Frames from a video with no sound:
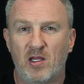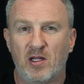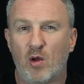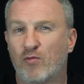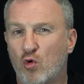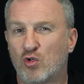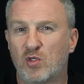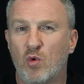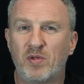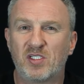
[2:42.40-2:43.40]
Now, of course, there
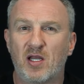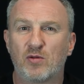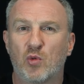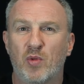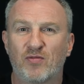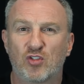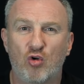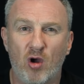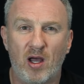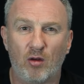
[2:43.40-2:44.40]
will be times when we have to
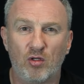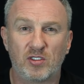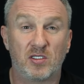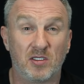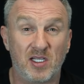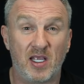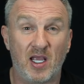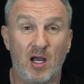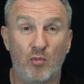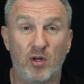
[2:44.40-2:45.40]
cut our losses and take
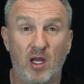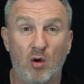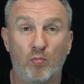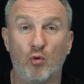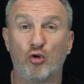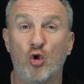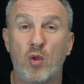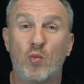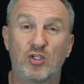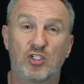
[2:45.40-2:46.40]
our money out, but
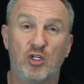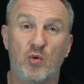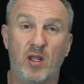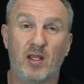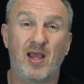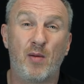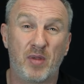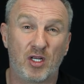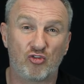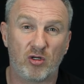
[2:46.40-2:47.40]
knowing when to do it can
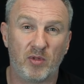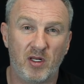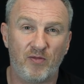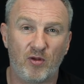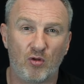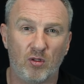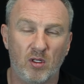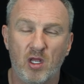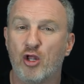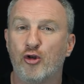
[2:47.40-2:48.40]
be extremely difficult.
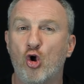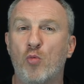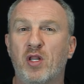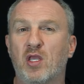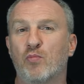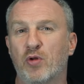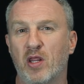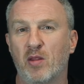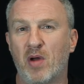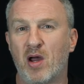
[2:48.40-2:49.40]
Nobody can predict
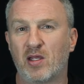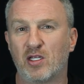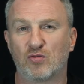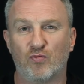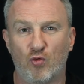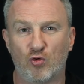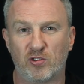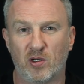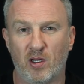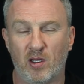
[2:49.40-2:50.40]
the markets,
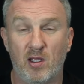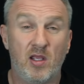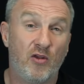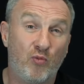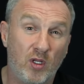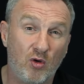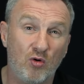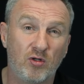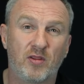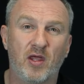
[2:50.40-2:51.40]
unfortunately. If we
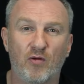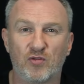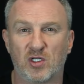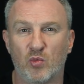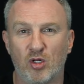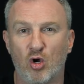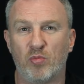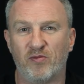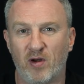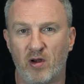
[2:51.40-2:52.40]
could, then obviously we'd all
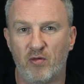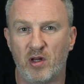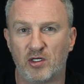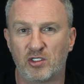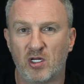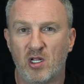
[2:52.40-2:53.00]
be very rich.